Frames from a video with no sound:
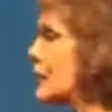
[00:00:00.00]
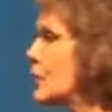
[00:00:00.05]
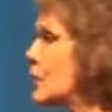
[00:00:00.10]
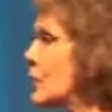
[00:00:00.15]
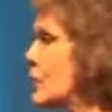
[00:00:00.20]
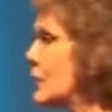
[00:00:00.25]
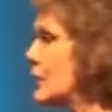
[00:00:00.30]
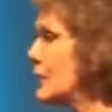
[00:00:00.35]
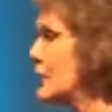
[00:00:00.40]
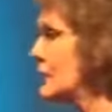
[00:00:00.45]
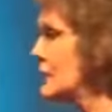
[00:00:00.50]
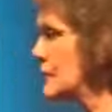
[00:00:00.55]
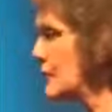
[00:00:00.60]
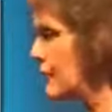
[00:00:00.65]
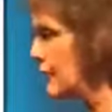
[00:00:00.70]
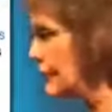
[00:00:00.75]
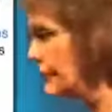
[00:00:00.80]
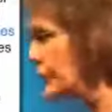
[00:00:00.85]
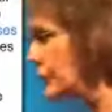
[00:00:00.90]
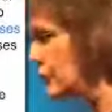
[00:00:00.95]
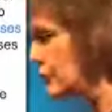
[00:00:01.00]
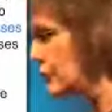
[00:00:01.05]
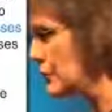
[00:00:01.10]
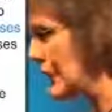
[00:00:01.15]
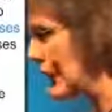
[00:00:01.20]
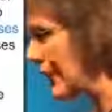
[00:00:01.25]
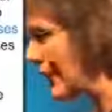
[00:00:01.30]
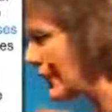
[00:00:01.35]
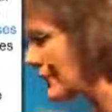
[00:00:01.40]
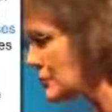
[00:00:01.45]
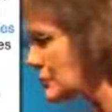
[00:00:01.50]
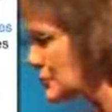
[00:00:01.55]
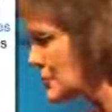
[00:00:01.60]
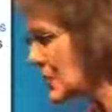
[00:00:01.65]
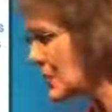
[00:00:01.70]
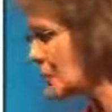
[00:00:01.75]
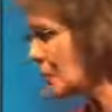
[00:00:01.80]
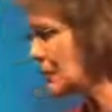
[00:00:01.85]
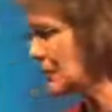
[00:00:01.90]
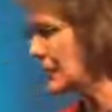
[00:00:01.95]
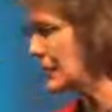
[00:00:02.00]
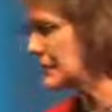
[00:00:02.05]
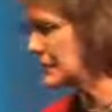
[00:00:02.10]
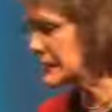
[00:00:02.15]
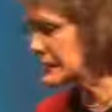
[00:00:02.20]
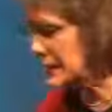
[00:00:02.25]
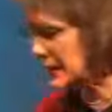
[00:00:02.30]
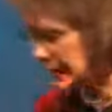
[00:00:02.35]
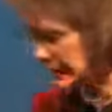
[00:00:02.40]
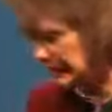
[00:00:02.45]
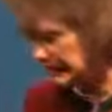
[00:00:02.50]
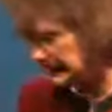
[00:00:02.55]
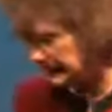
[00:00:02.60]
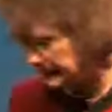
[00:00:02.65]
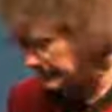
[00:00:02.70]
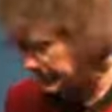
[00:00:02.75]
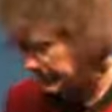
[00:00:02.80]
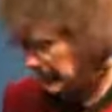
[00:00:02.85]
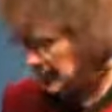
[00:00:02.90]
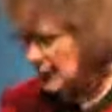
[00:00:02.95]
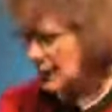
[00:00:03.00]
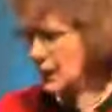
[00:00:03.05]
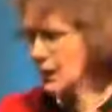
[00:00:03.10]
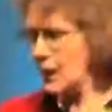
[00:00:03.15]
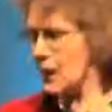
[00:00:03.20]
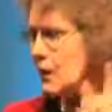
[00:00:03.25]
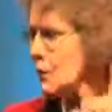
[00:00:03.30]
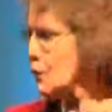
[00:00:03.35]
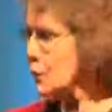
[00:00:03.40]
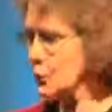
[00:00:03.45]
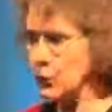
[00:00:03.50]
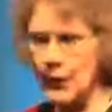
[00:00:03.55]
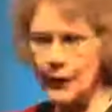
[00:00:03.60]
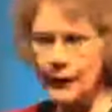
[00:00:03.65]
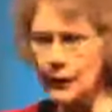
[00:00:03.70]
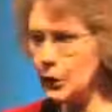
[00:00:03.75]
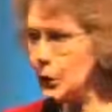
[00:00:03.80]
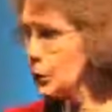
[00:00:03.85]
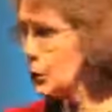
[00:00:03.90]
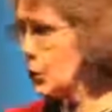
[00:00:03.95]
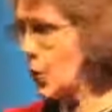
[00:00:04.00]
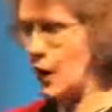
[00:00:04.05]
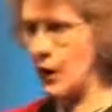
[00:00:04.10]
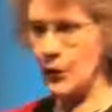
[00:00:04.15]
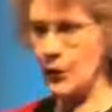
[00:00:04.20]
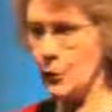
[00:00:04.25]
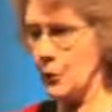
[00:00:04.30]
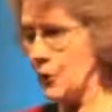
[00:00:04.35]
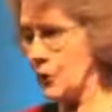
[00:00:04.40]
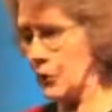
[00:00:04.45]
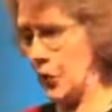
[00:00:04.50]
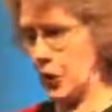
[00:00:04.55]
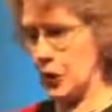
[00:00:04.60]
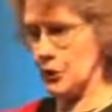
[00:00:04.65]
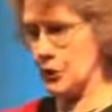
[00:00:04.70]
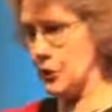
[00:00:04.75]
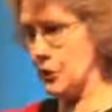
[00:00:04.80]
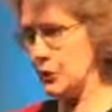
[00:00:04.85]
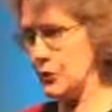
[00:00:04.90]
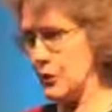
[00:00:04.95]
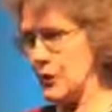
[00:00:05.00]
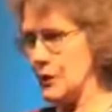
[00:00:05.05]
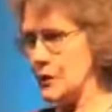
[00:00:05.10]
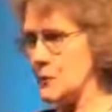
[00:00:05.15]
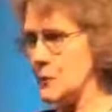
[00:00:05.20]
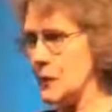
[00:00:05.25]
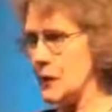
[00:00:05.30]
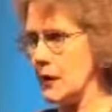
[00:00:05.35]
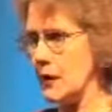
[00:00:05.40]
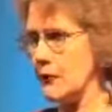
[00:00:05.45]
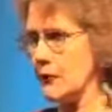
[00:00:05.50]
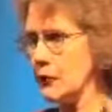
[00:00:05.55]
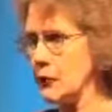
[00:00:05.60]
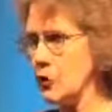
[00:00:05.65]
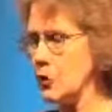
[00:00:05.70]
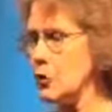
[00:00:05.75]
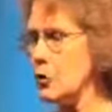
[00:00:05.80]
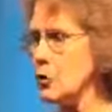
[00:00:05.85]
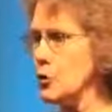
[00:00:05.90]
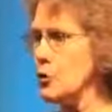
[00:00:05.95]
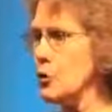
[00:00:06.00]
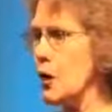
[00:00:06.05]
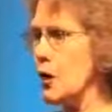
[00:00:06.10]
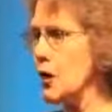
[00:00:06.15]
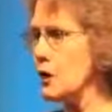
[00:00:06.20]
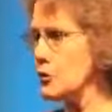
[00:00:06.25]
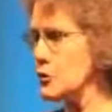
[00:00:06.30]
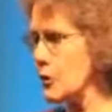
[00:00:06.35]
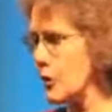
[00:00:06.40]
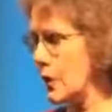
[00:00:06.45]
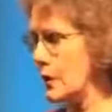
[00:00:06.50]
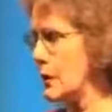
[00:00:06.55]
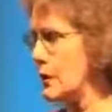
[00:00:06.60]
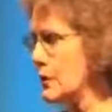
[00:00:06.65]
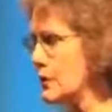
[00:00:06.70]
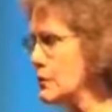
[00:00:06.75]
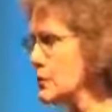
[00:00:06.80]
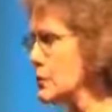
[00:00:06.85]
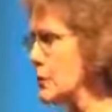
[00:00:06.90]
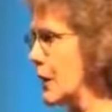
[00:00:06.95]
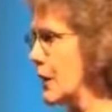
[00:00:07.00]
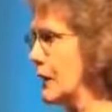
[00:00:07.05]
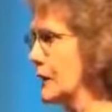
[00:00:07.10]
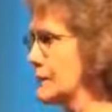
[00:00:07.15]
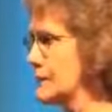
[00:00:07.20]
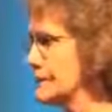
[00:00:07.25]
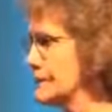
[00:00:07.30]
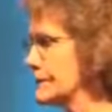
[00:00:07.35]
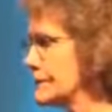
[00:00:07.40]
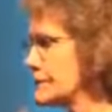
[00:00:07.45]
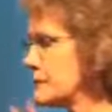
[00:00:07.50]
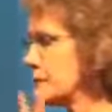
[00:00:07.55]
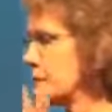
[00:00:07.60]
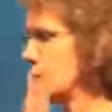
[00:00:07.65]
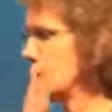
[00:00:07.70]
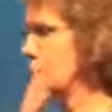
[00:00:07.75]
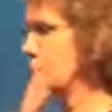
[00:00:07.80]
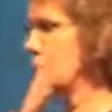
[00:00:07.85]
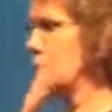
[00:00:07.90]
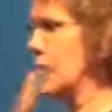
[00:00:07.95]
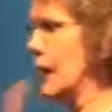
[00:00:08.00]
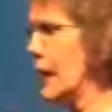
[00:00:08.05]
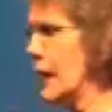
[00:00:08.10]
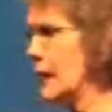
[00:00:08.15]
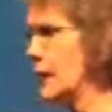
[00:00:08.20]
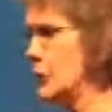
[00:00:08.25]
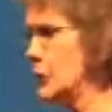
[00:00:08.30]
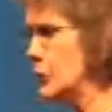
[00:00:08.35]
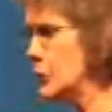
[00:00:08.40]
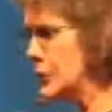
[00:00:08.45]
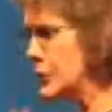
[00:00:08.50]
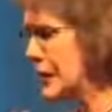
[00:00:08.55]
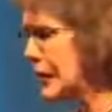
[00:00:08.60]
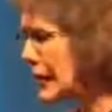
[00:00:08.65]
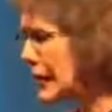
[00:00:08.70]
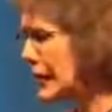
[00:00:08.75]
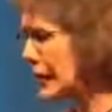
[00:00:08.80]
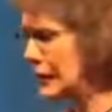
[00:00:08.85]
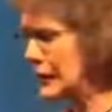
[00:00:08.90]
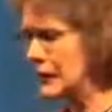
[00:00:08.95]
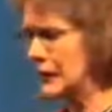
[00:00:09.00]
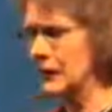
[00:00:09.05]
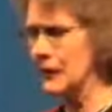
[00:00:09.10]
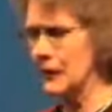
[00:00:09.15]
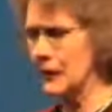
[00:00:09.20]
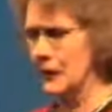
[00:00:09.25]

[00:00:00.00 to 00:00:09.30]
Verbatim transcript: equivalent of food. Now, understand what that's saying. Regular water will not do this, but if you are trying to lose weight and you take